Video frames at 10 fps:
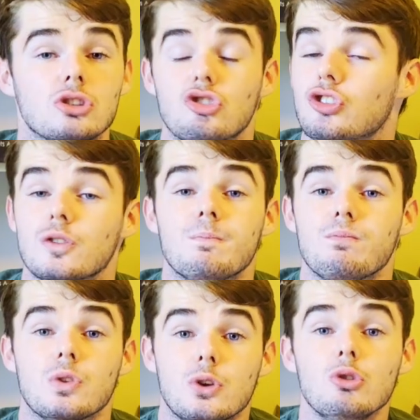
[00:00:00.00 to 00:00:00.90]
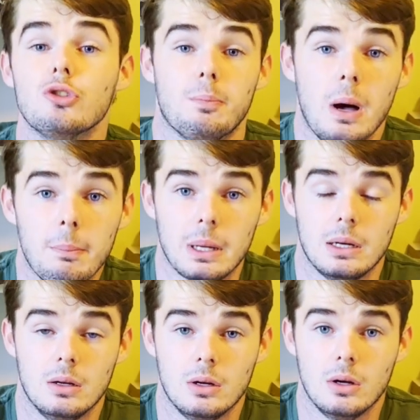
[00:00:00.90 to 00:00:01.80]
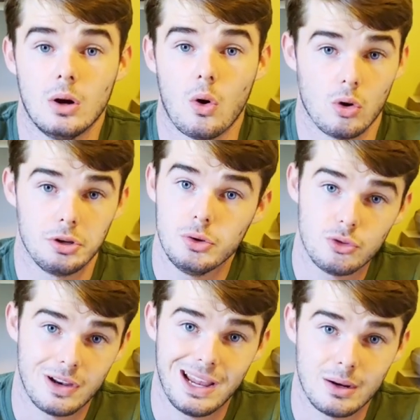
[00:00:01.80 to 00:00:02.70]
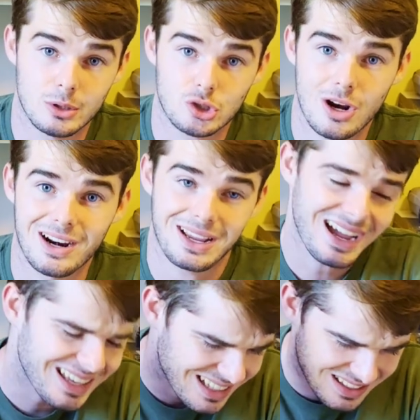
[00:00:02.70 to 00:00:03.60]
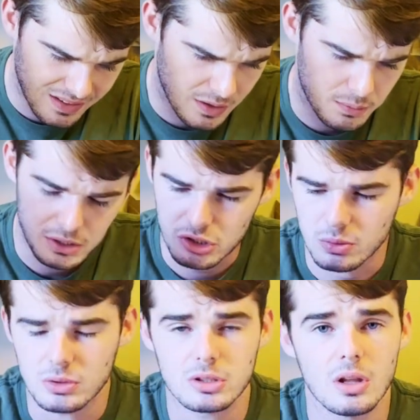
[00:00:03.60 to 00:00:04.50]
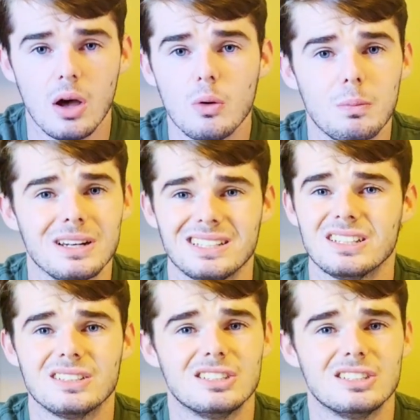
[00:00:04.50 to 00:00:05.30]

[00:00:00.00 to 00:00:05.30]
Just use a puppet or use an animatronic. I get that the budget was low, but you